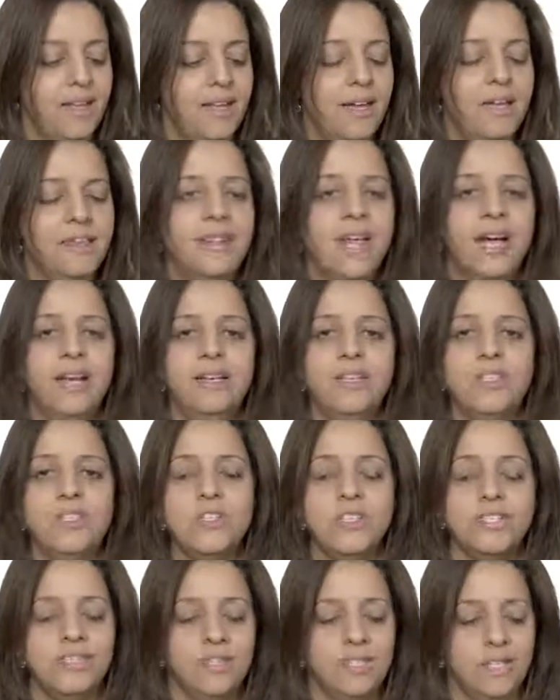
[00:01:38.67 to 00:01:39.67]
Uh, they are
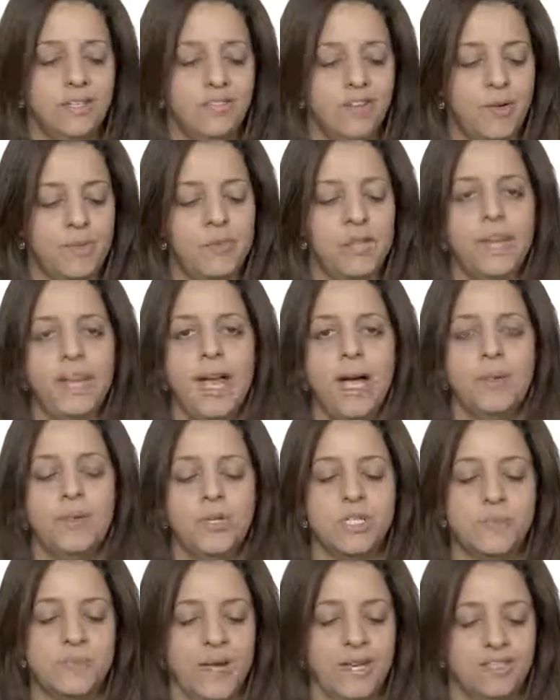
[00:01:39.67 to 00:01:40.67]
interesting from the AI
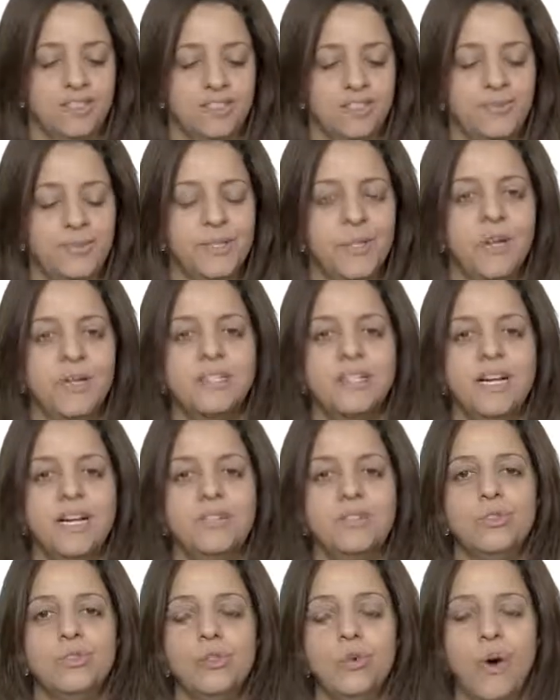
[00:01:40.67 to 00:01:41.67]
perspective because they
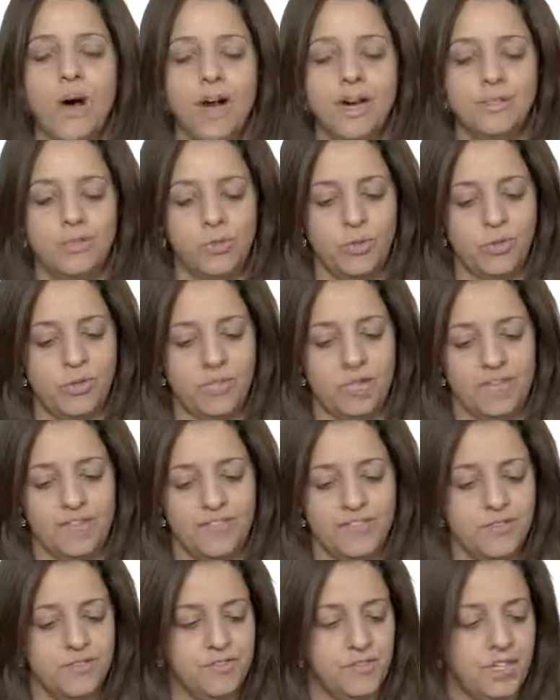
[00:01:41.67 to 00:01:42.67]
are too hard to
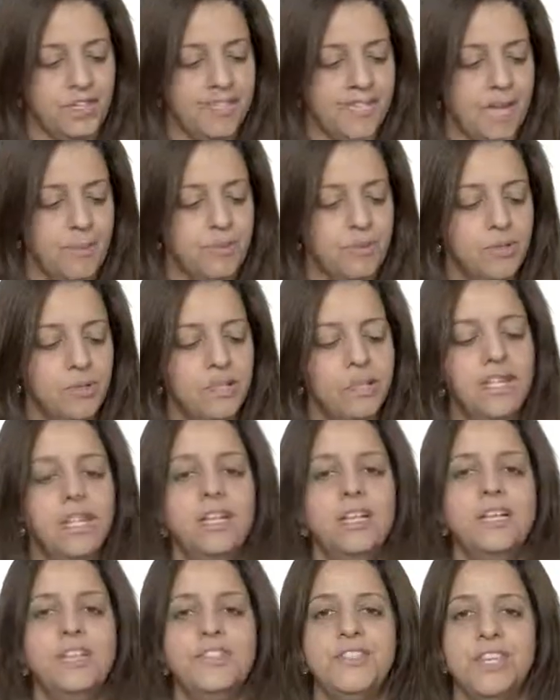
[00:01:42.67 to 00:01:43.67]
solve. So, for example,
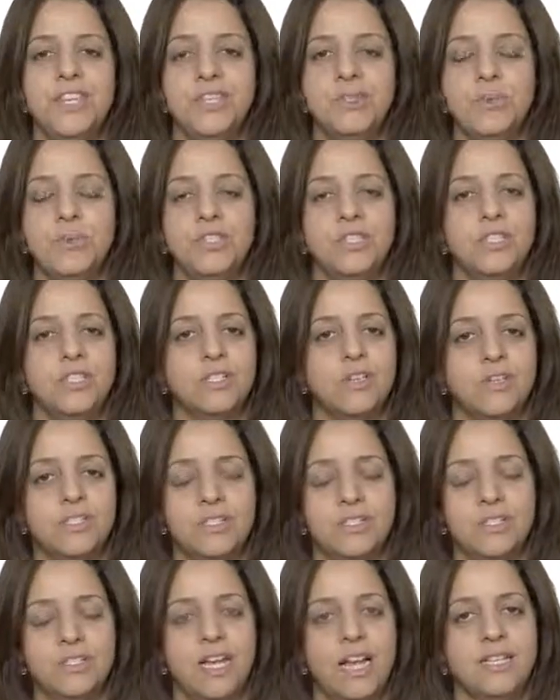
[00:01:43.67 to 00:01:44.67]
chess, which is
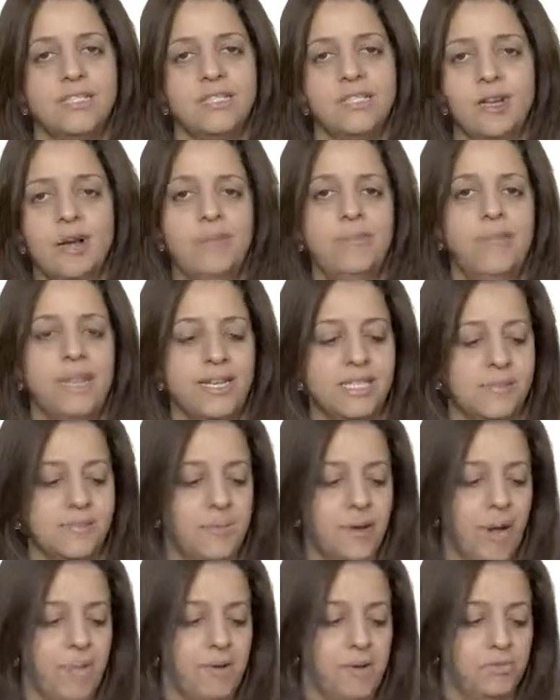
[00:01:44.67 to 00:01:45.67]
considered as a complex
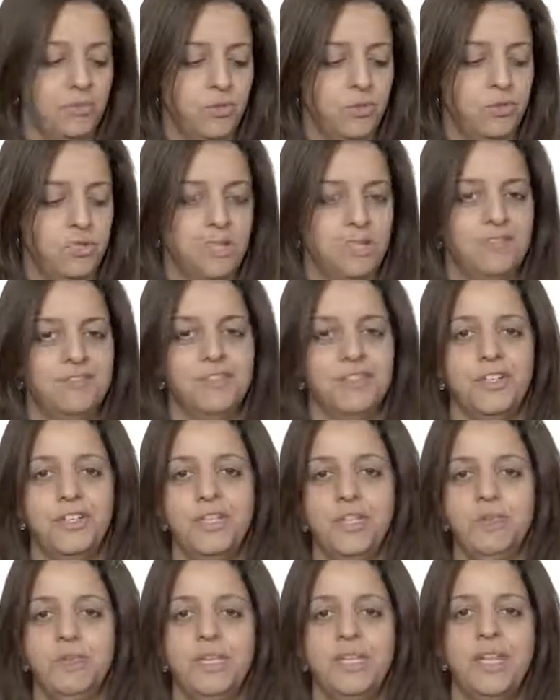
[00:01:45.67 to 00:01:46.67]
problem to solve for
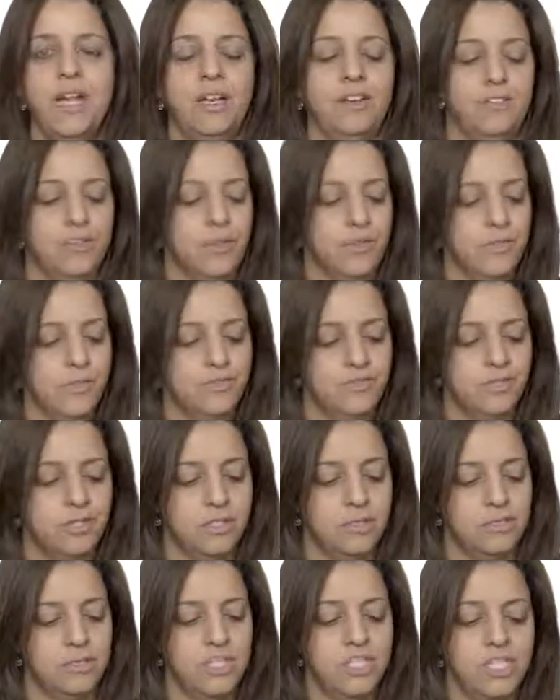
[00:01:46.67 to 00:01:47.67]
human and also
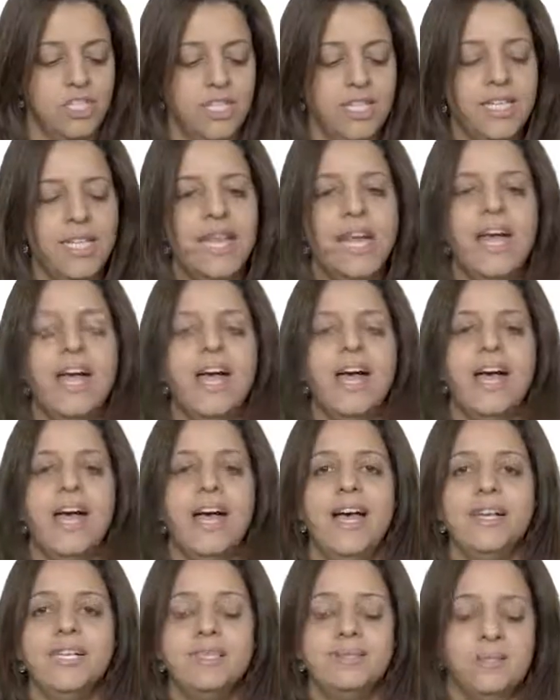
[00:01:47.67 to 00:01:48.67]
for the machine,
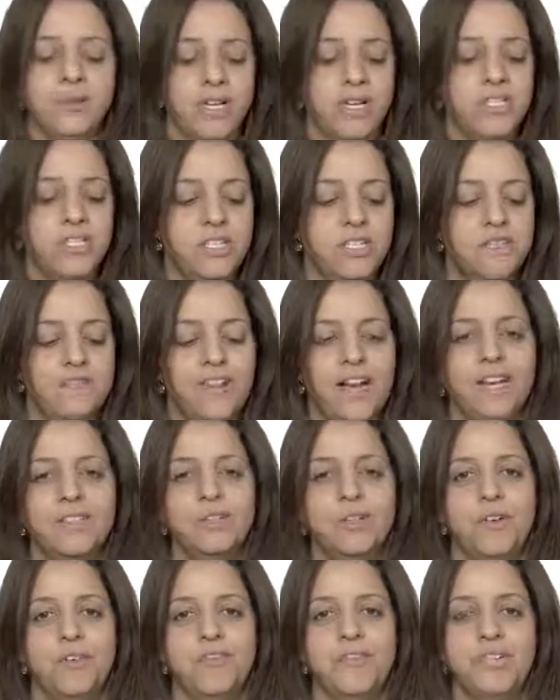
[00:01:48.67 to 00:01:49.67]
has a branching
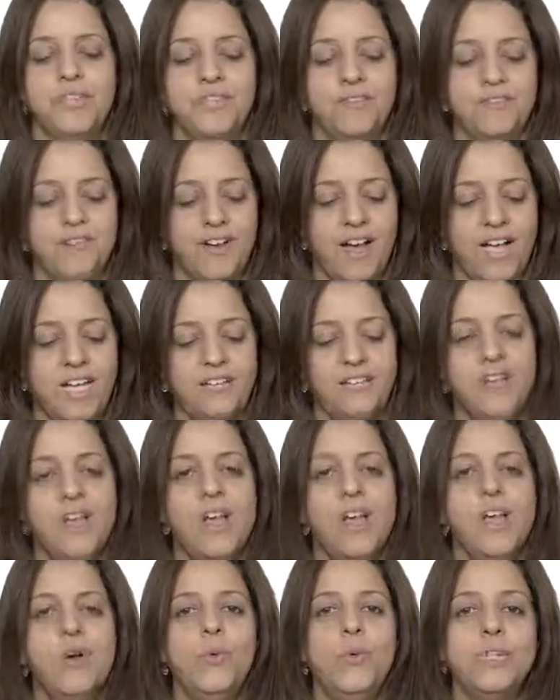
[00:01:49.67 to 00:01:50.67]
factor of 35,
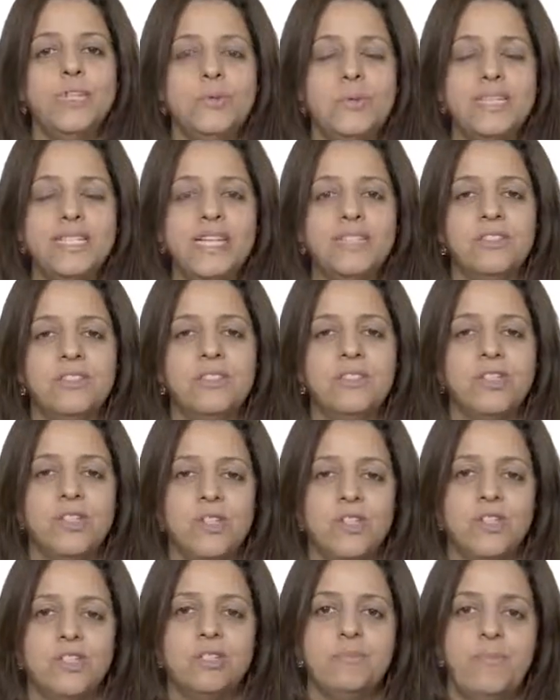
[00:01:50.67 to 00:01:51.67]
which means that the
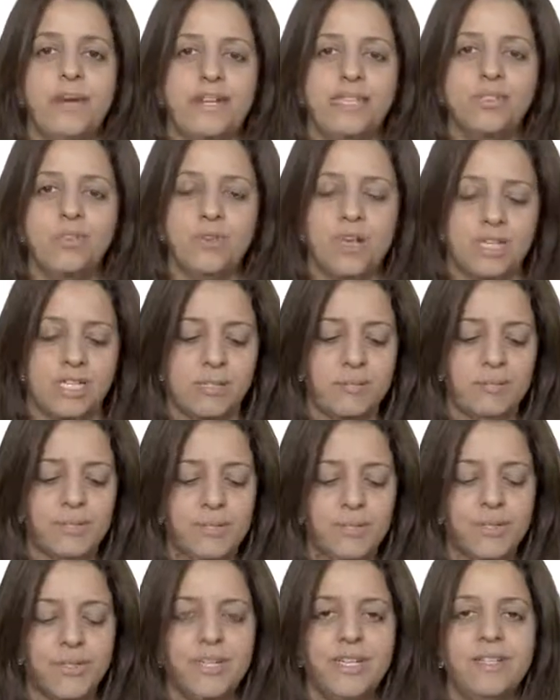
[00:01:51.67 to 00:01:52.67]
search space to
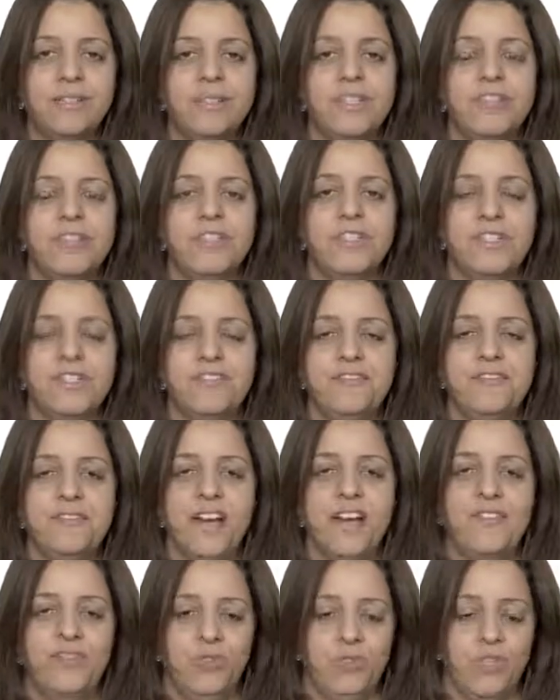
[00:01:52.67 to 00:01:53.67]
explore is of
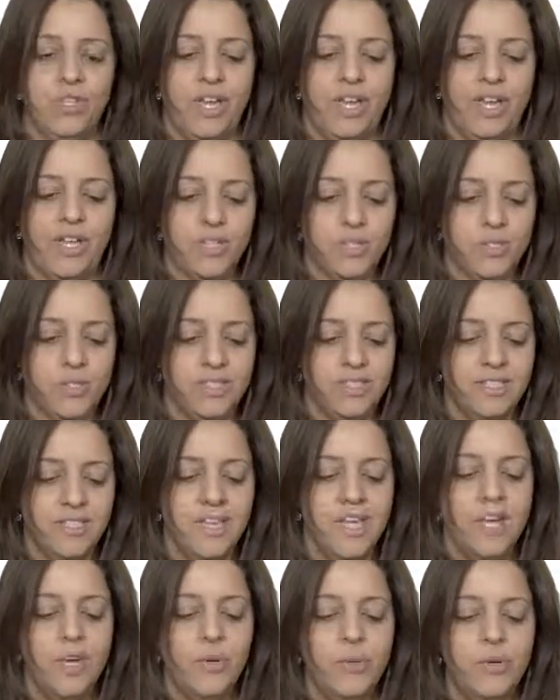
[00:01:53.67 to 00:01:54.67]
35 to the 100,
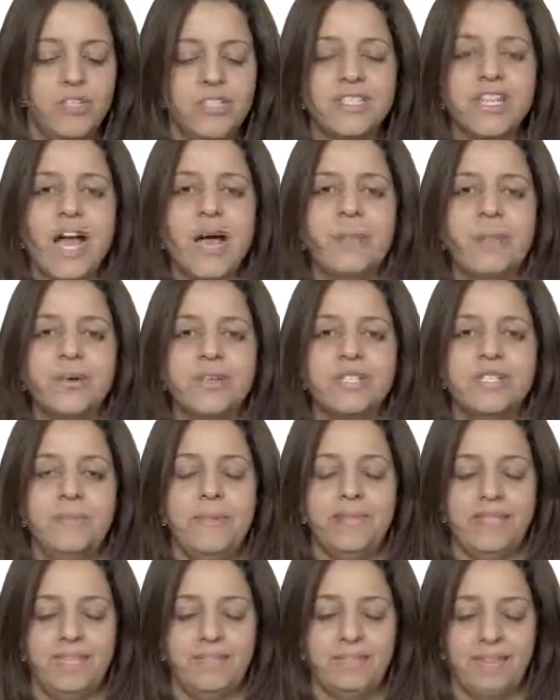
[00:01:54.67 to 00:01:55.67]
which is
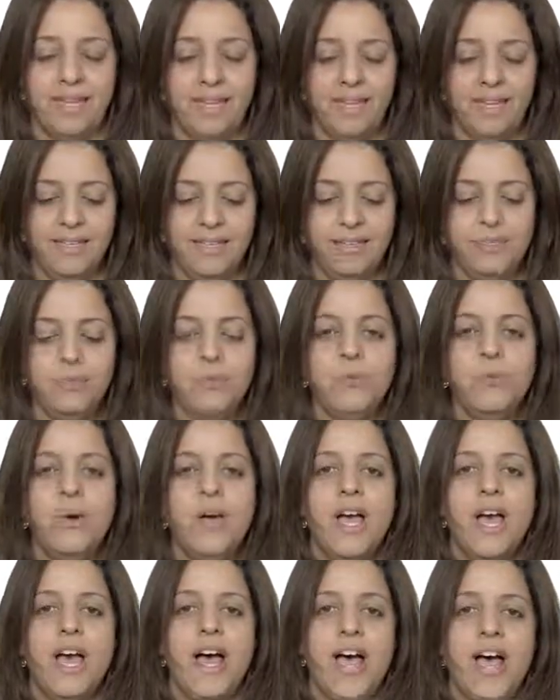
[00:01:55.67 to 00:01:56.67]
approximately 10 to
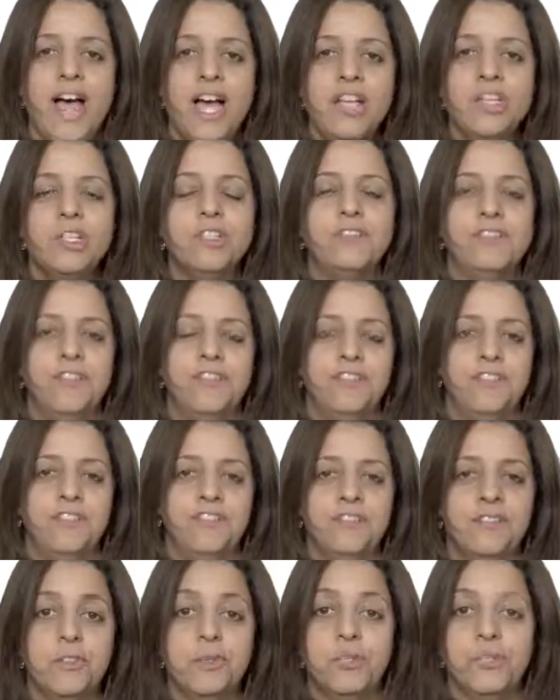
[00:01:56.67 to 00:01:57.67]

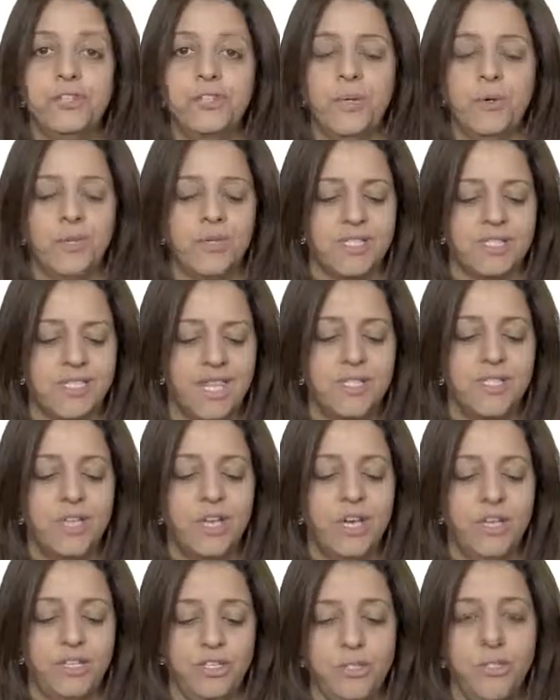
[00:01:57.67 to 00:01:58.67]
154 nodes. That's
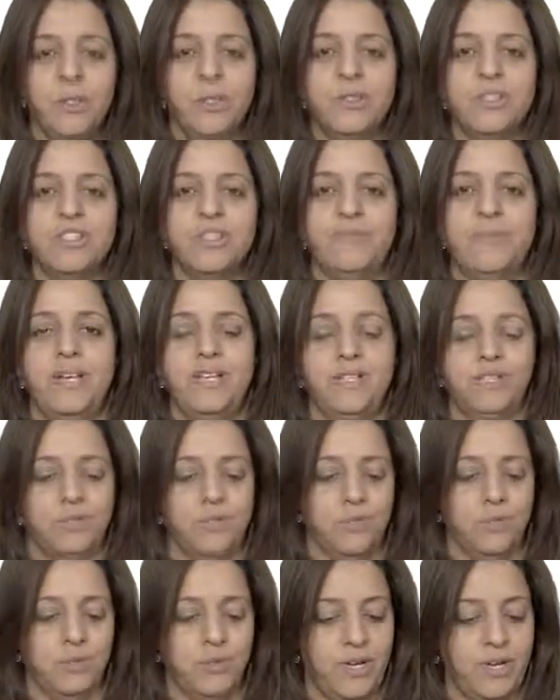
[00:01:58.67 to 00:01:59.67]
a huge space
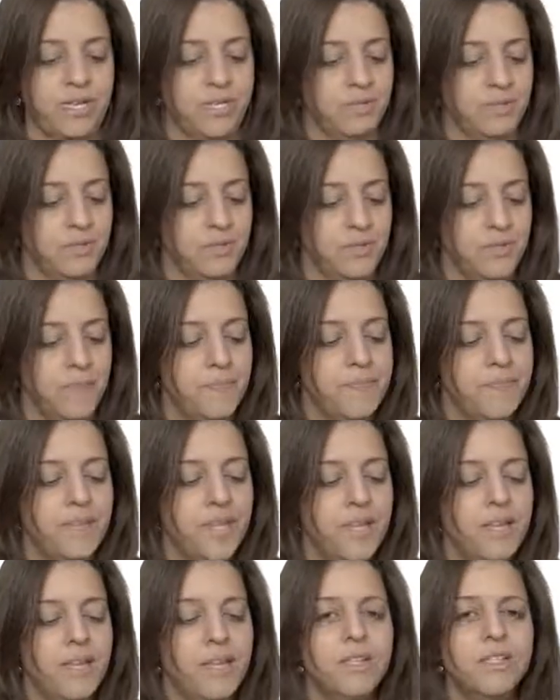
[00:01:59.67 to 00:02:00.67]
to, to explore.
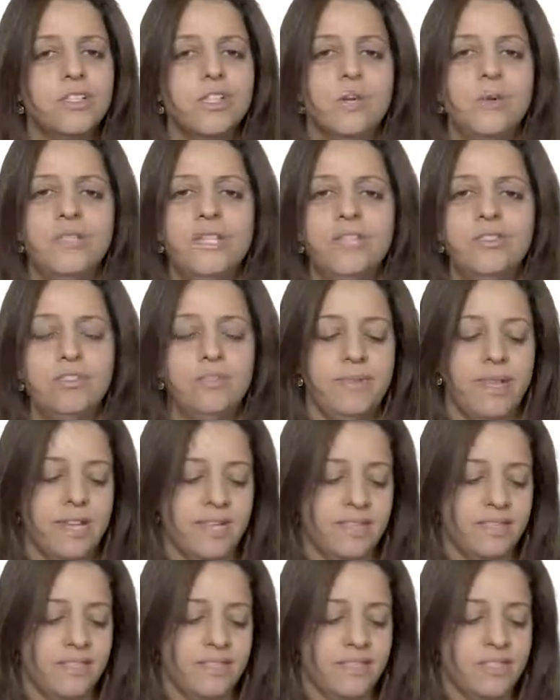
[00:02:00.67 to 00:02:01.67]
So we need to
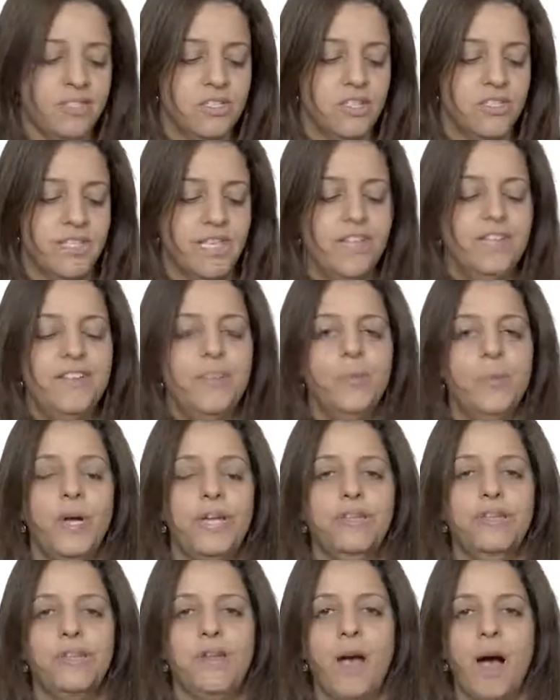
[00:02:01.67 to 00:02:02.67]
make a decision even
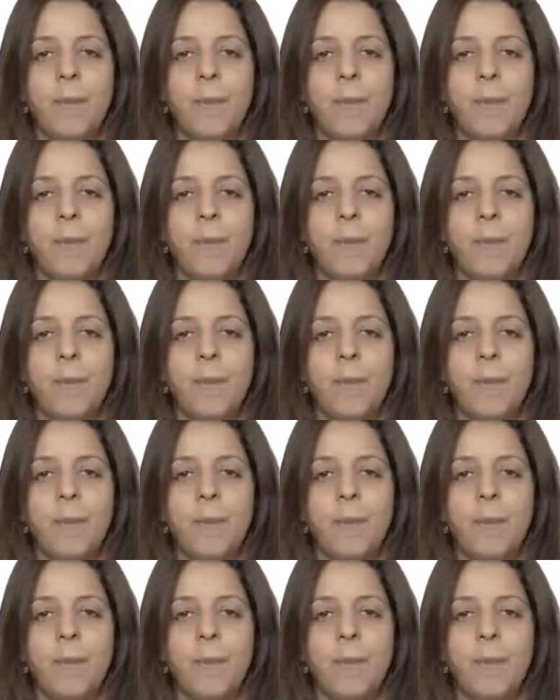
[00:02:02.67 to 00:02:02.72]
when the